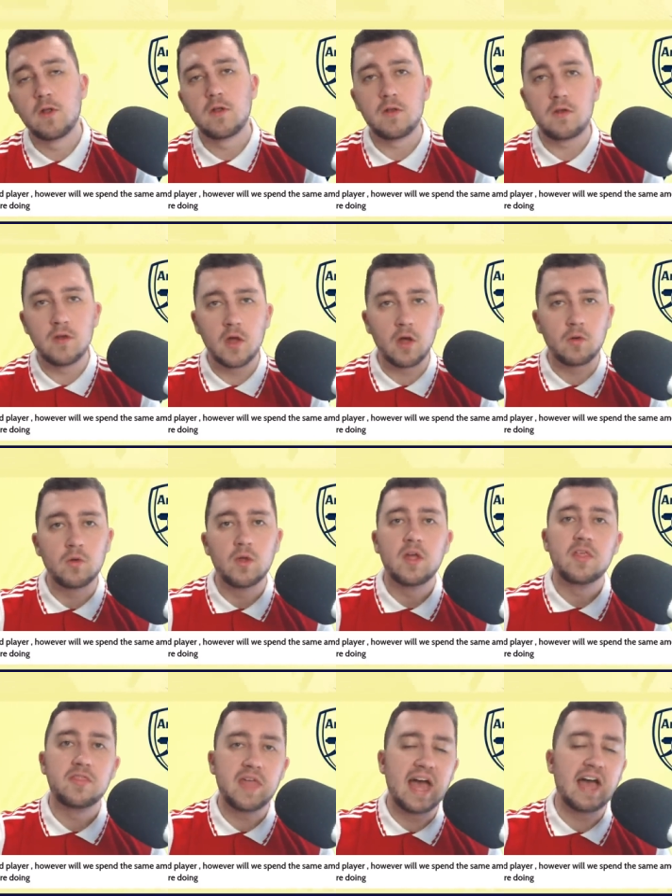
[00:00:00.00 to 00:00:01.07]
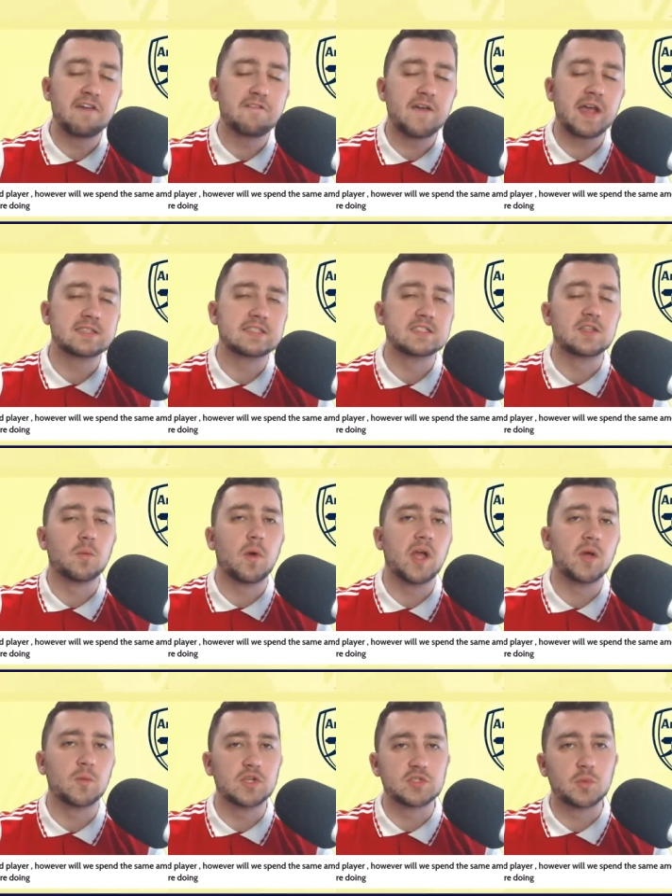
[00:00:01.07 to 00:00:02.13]
No that affected the way
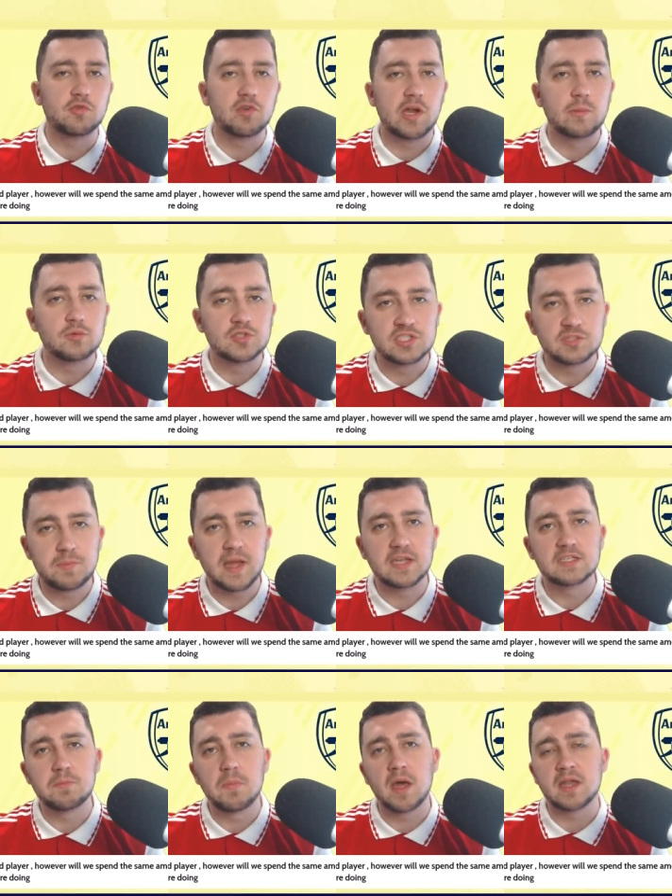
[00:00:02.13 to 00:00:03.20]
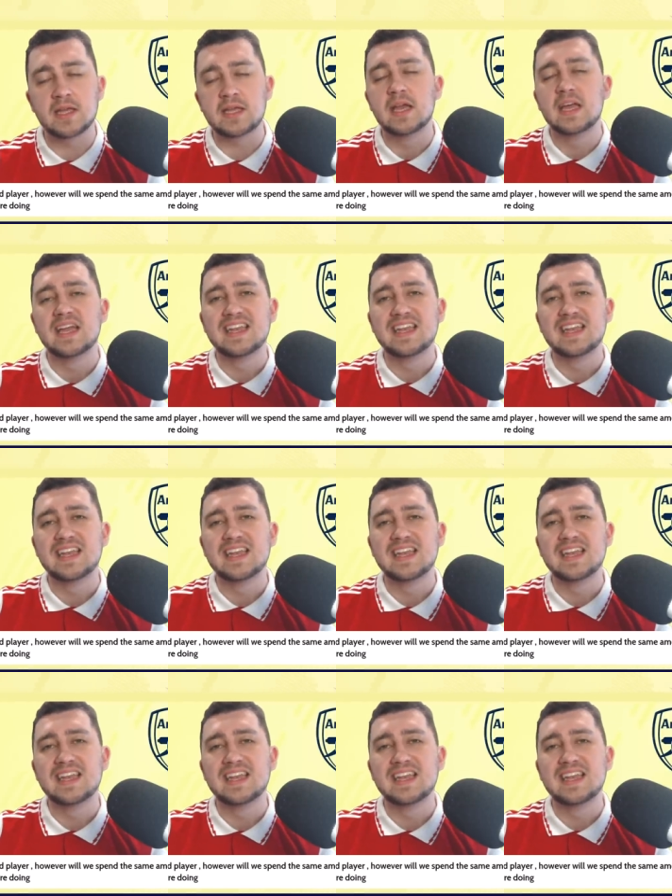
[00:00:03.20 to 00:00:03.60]
in which we were able to spend money